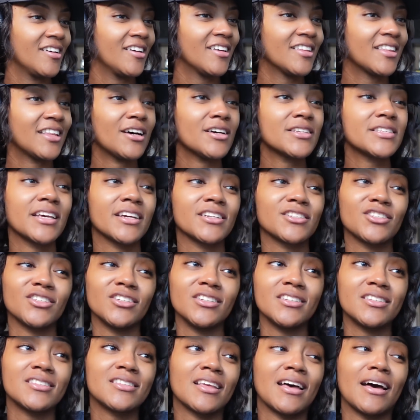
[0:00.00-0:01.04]
That was actually,
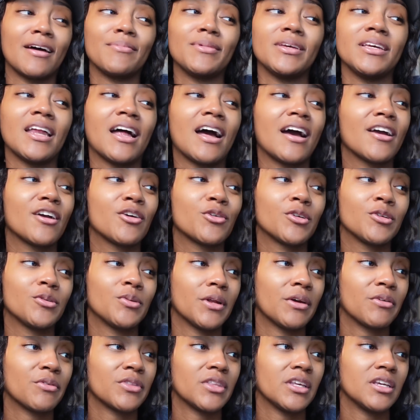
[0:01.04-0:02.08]
I mean, I agreed with
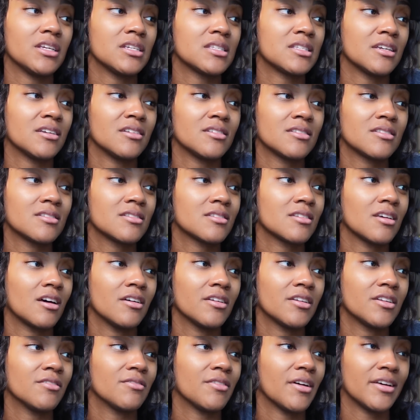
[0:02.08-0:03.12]
everything he said. Solid
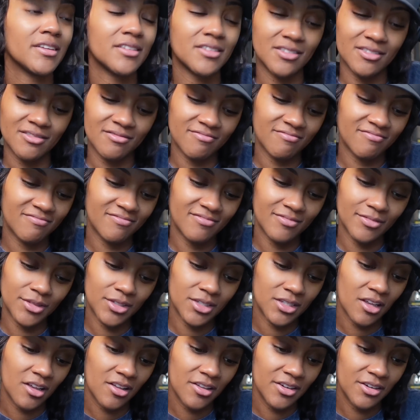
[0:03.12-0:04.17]
advice.
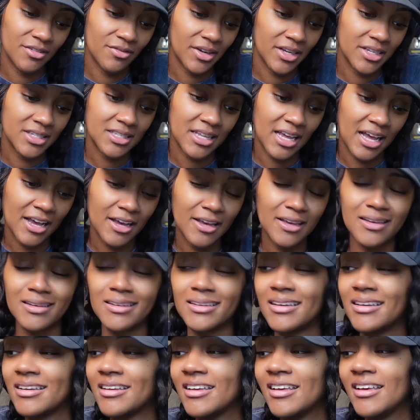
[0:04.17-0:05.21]
I
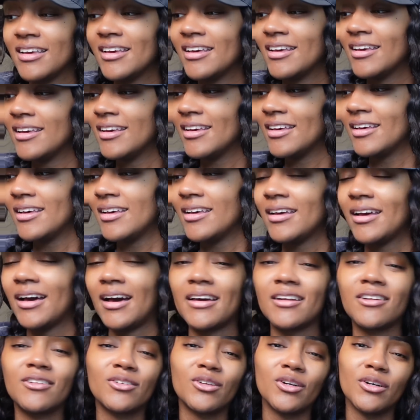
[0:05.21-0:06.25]

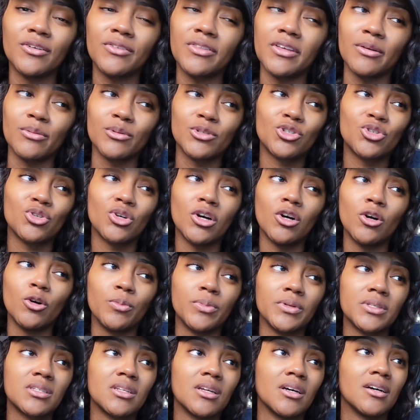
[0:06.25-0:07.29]
don't know if that was true. I hope
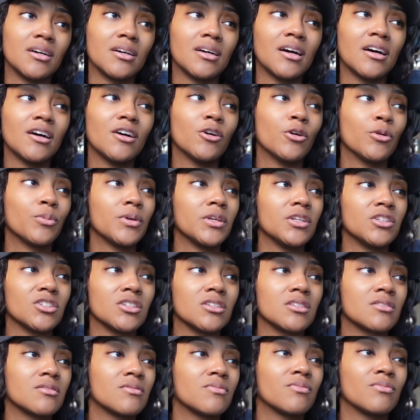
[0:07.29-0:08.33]
it's not. I hope he
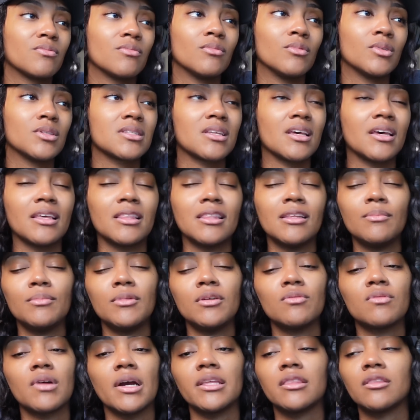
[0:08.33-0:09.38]
just was like, let me
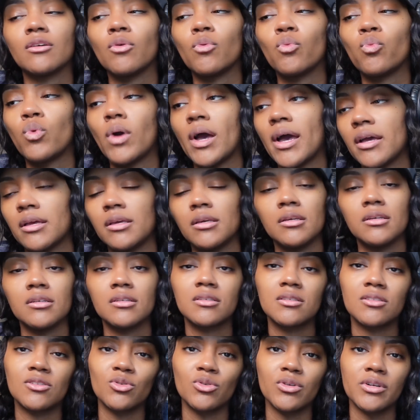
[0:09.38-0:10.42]
write the wackiest
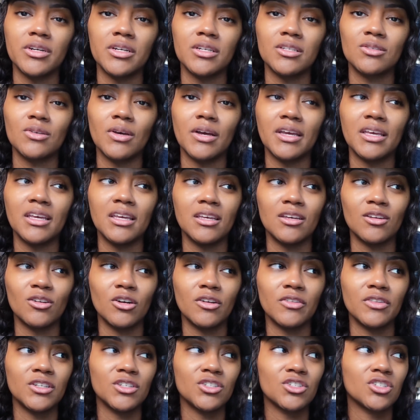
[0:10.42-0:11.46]
story so I can get
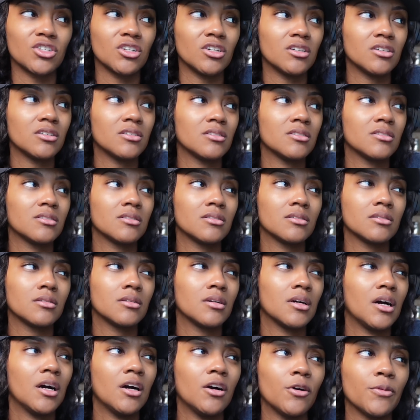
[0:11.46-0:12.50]
on this show.
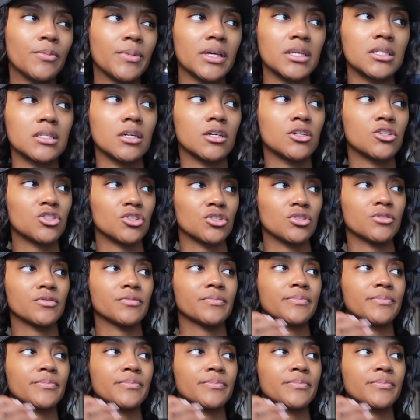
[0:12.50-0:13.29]
I hope that's not true.